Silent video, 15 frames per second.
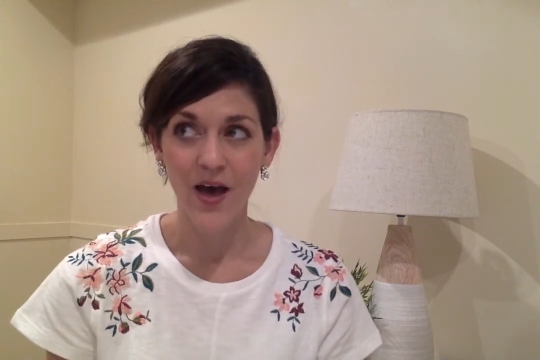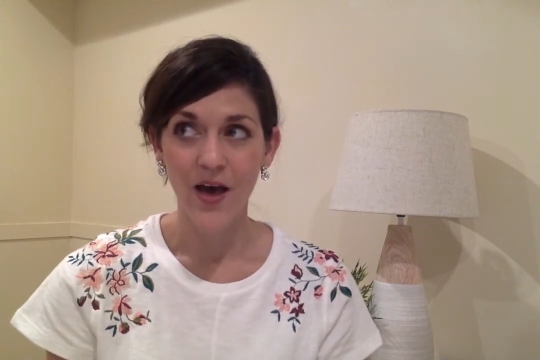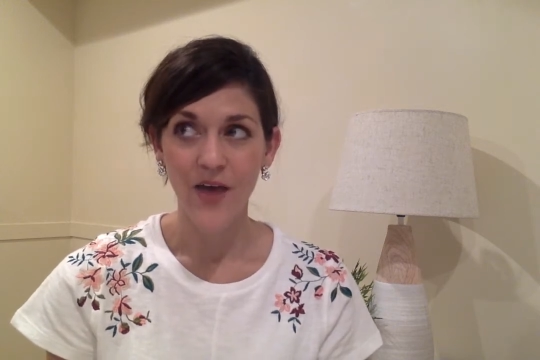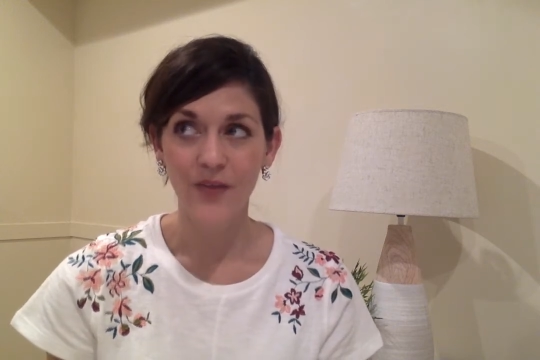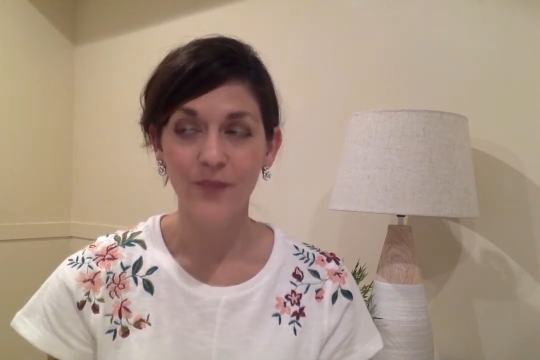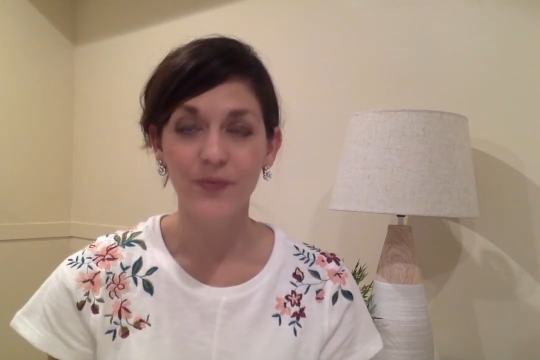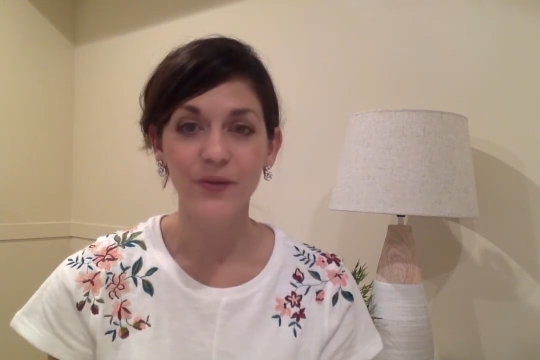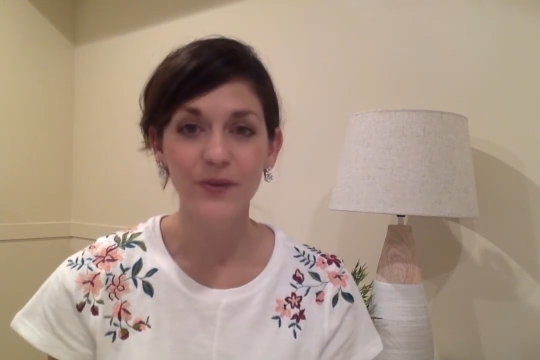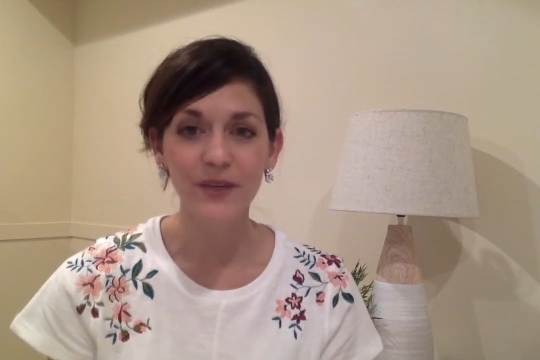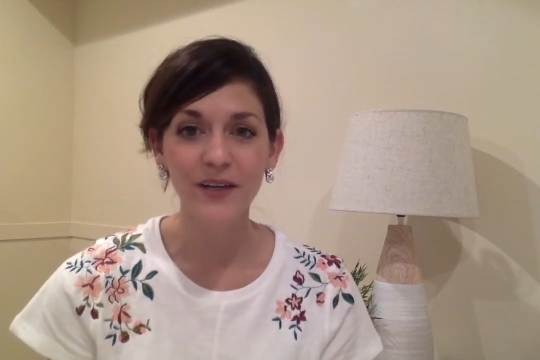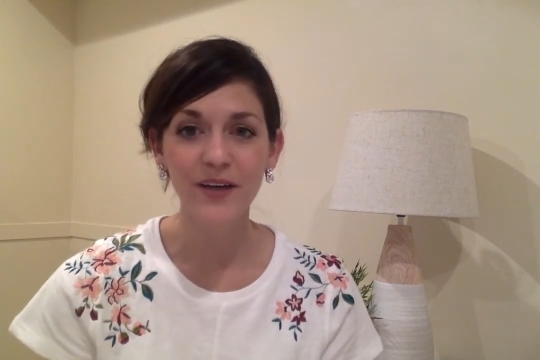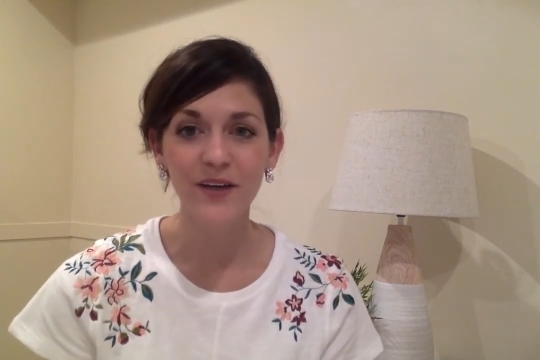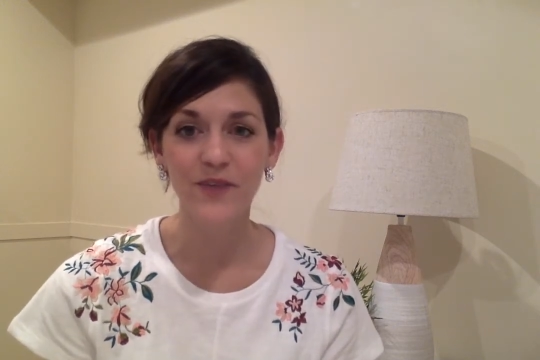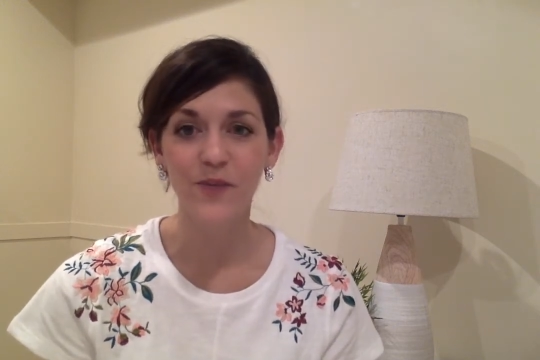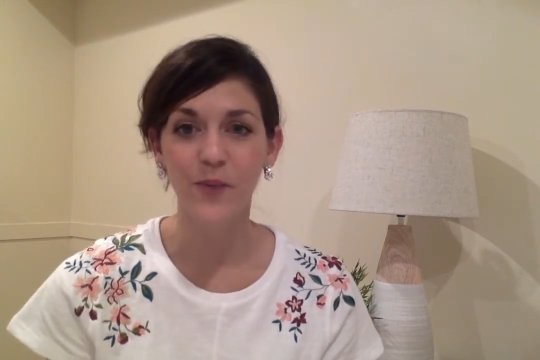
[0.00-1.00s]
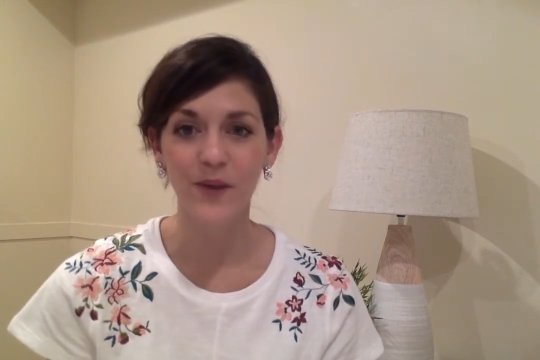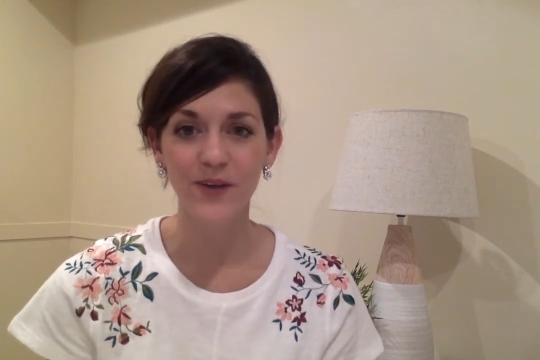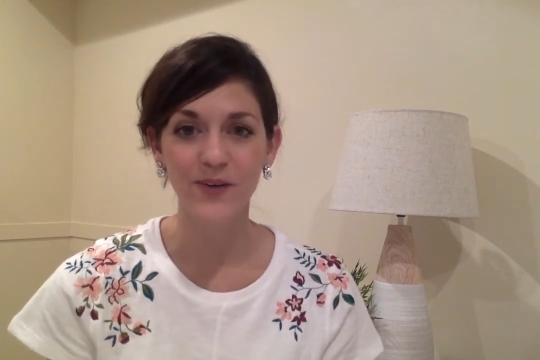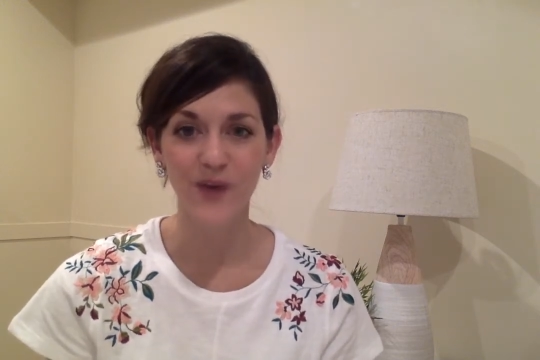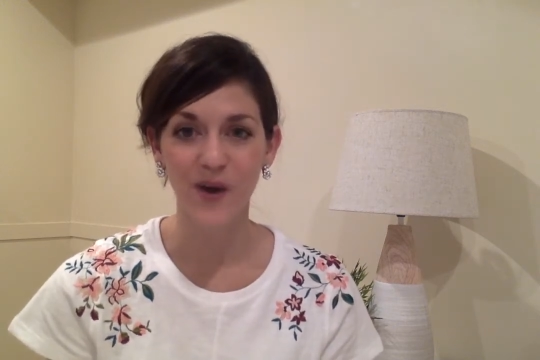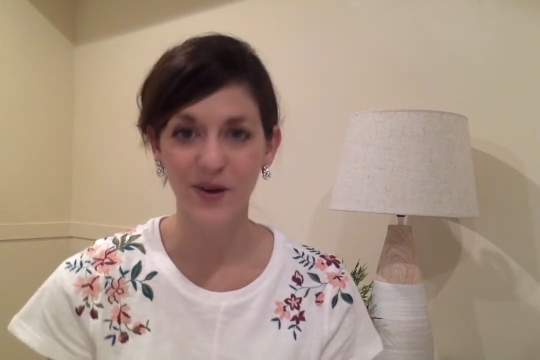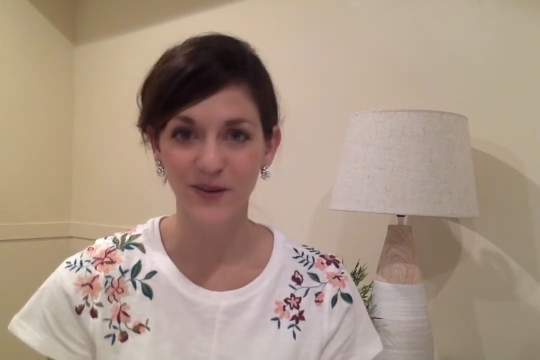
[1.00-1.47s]
The beauty of when
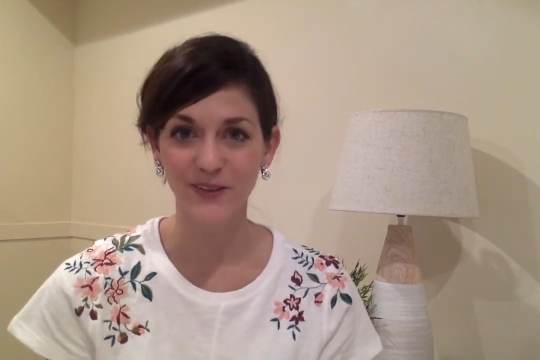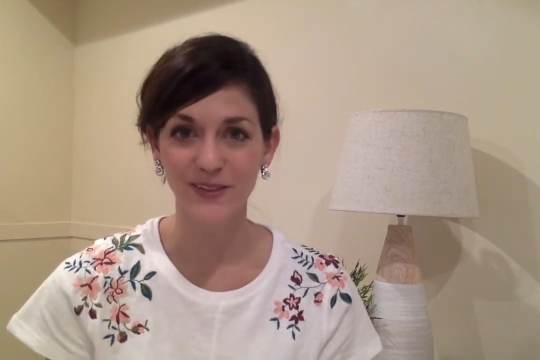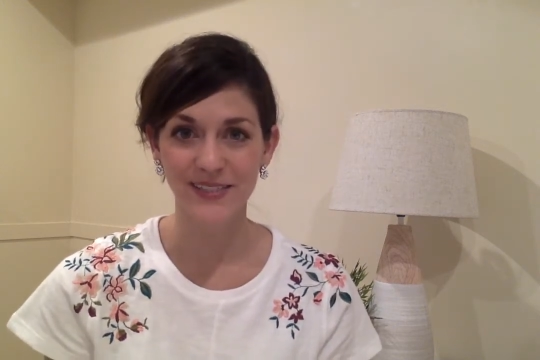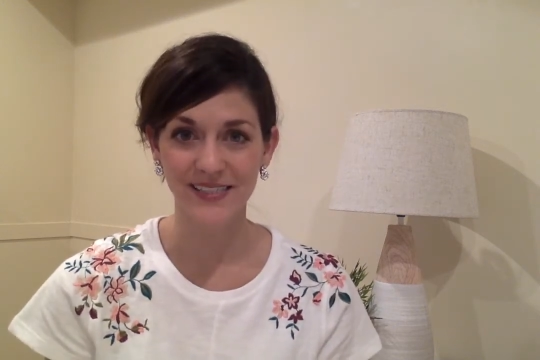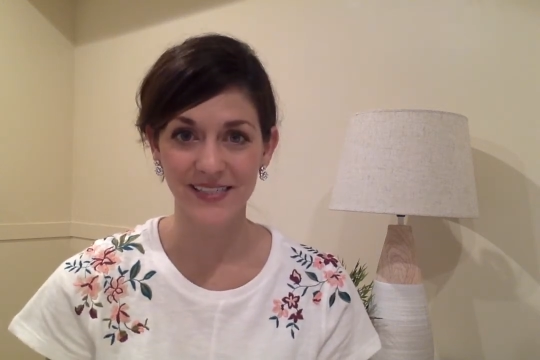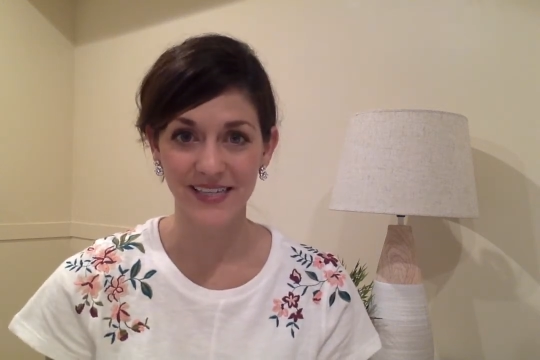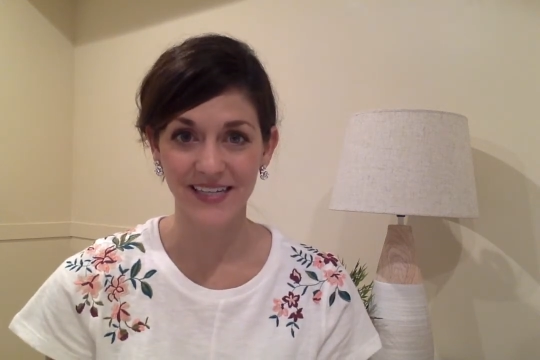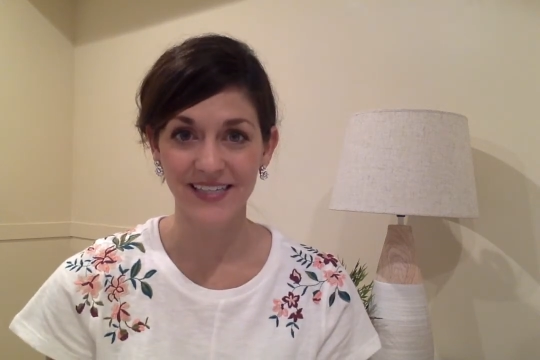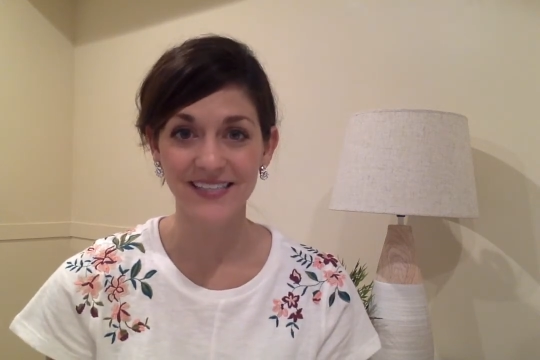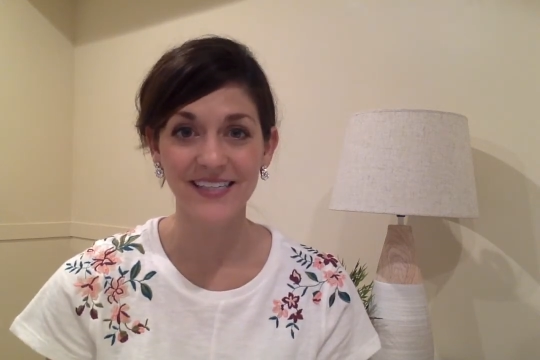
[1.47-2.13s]
Carnival season is,